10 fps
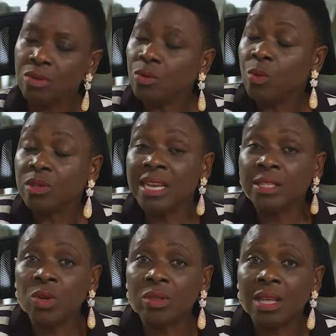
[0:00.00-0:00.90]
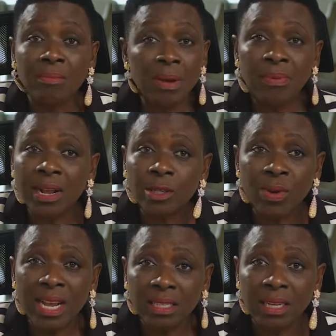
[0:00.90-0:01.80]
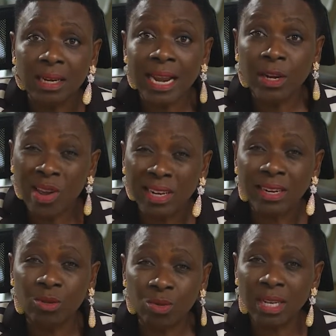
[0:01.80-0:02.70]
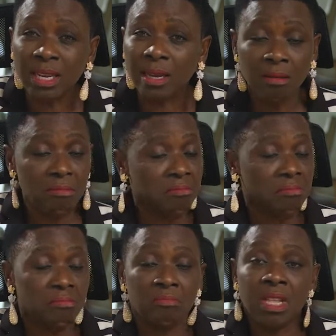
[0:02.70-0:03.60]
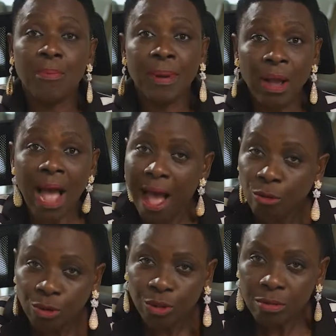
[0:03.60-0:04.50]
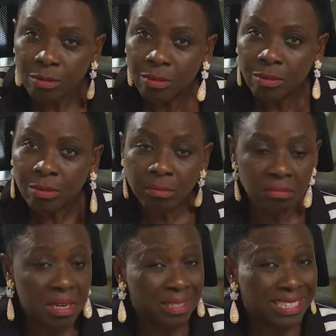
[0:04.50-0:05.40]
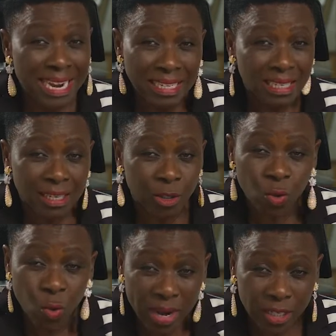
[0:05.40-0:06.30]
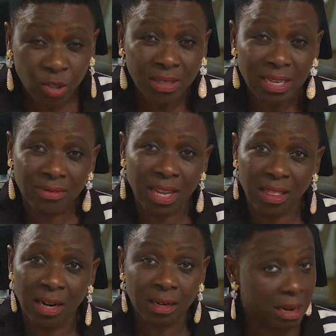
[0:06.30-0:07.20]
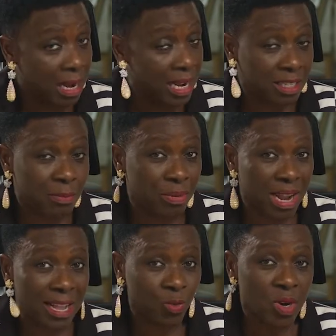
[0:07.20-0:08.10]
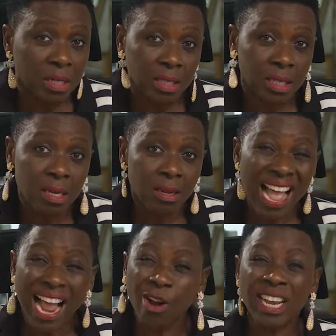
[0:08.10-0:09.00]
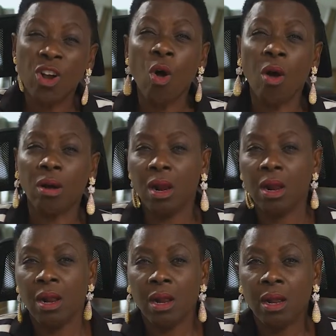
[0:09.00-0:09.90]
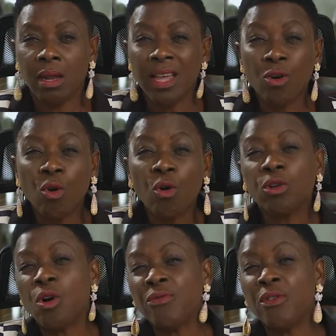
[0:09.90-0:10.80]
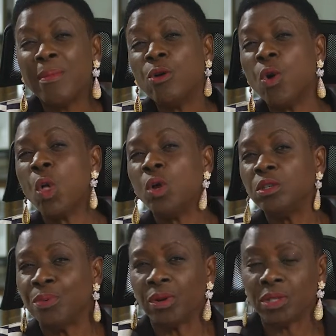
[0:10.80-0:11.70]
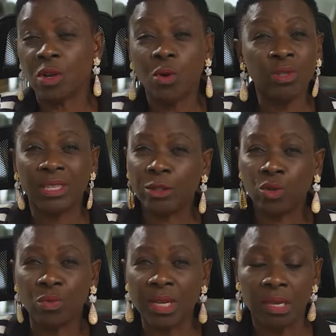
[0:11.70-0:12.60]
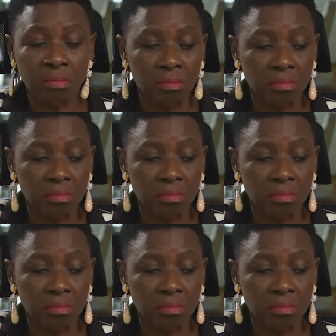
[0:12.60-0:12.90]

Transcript: Once I saw that, my prayers were answered. I knew I needed to take a bow out. Incidentally, 2 weeks just after that, and I say prayers worked, I got a cold call from an old boss who said to me,